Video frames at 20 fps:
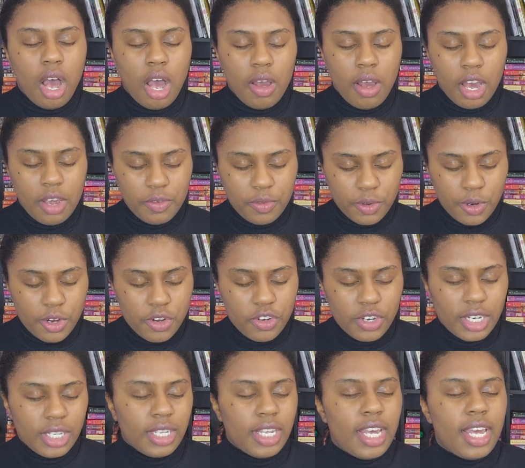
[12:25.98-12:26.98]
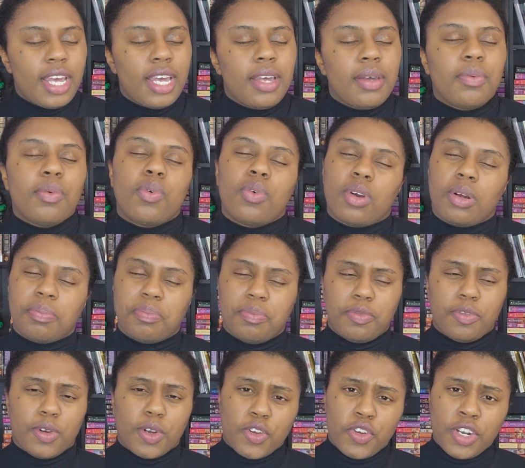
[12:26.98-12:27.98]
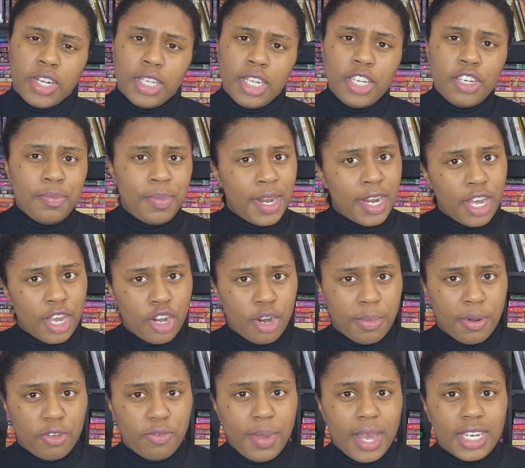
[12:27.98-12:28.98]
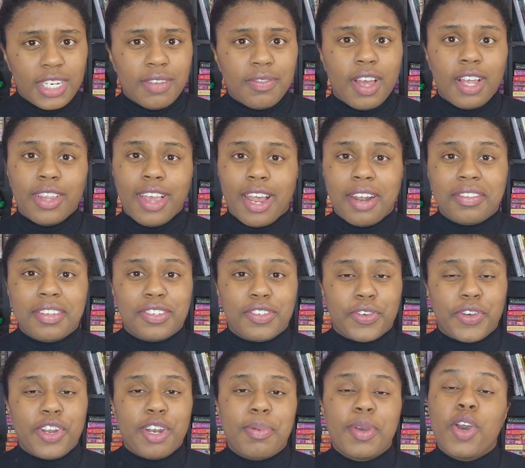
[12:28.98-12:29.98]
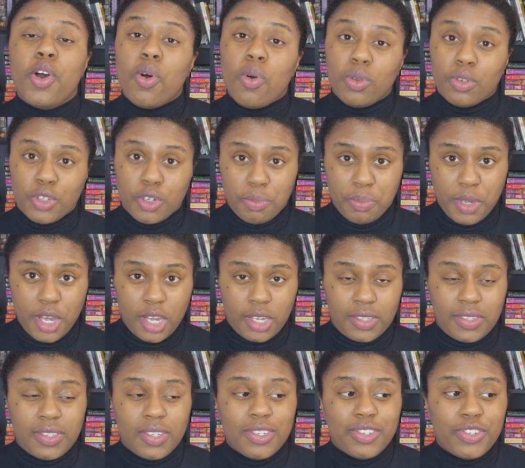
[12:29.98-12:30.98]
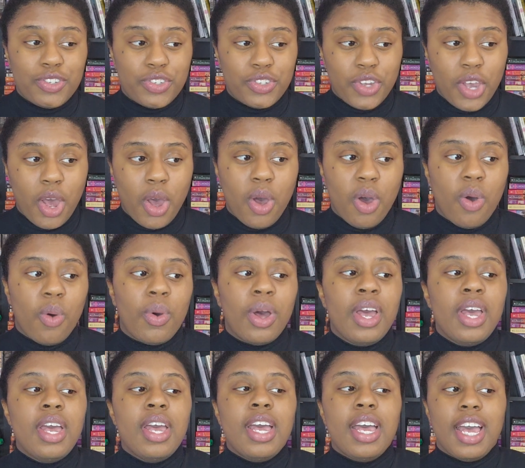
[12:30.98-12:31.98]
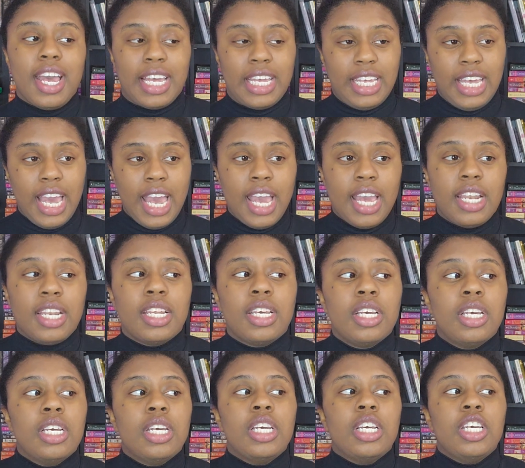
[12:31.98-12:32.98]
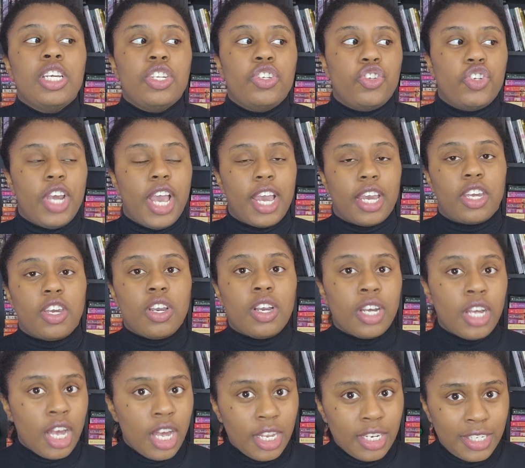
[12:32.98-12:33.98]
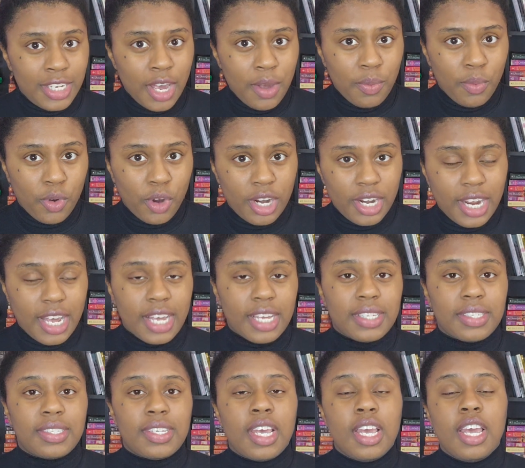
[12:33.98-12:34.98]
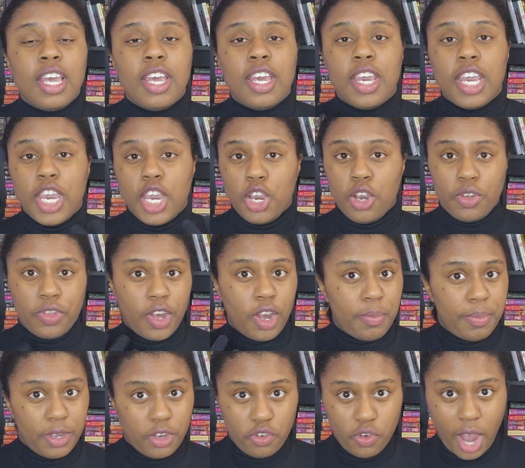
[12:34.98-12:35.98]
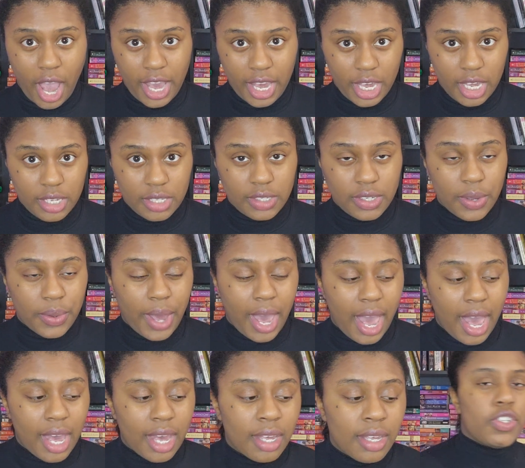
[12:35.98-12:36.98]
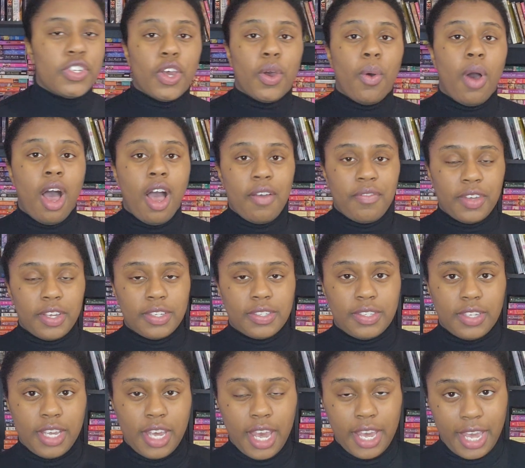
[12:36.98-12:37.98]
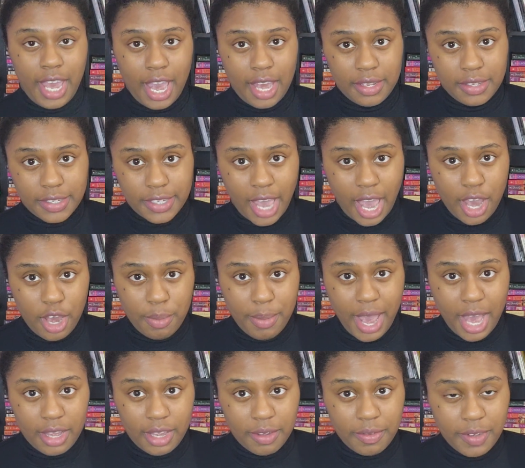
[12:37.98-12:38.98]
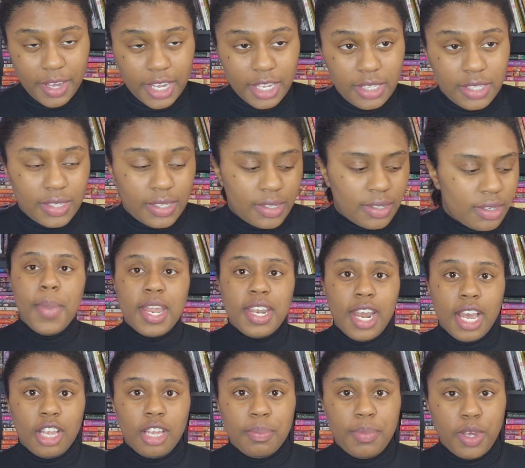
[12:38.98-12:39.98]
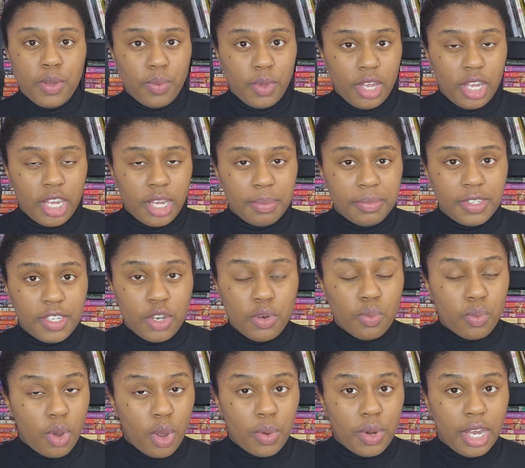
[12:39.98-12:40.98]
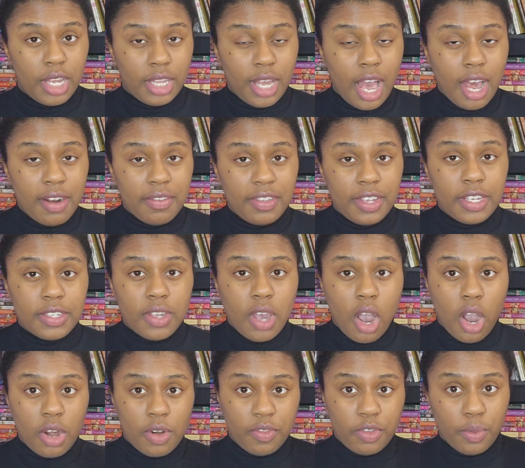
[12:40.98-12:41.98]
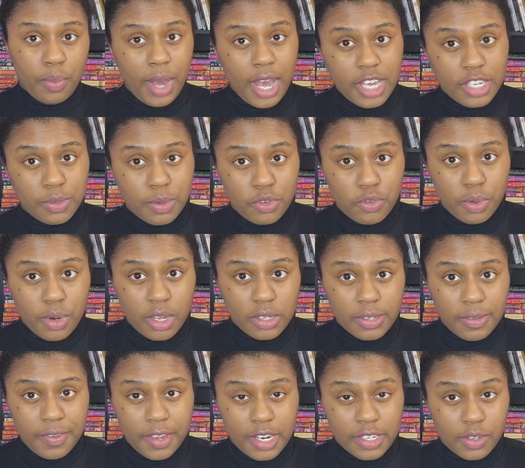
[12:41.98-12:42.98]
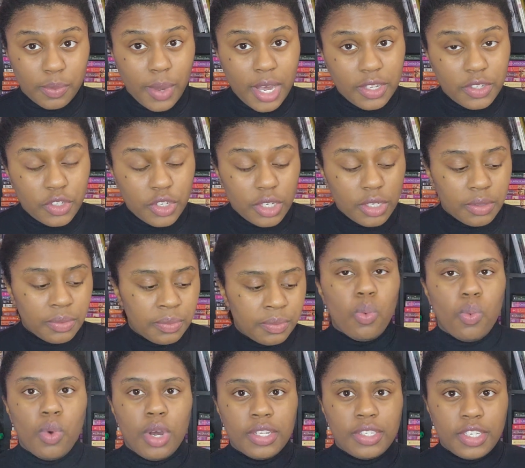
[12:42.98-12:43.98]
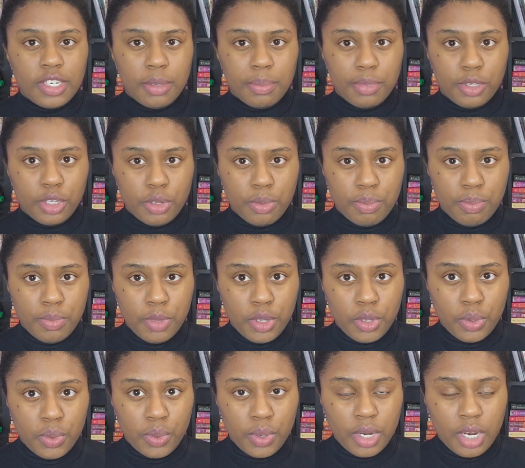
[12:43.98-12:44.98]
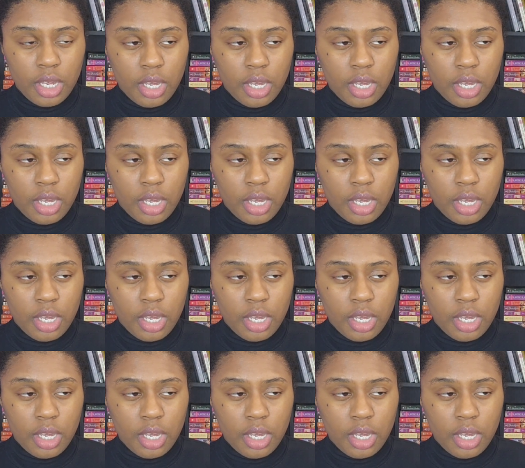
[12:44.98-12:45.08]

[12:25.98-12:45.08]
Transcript: Unfortunately, or fortunately, depending on your perspective, a lot of these are going to be older books. So again, check your content warnings. Here There Be Dragons, okay? So obviously, again, Sky O'Malley fits. Penelope Williamson wrote a lot of these. Heart of the West, which would also fit as a Western. Once in a Blue Moon,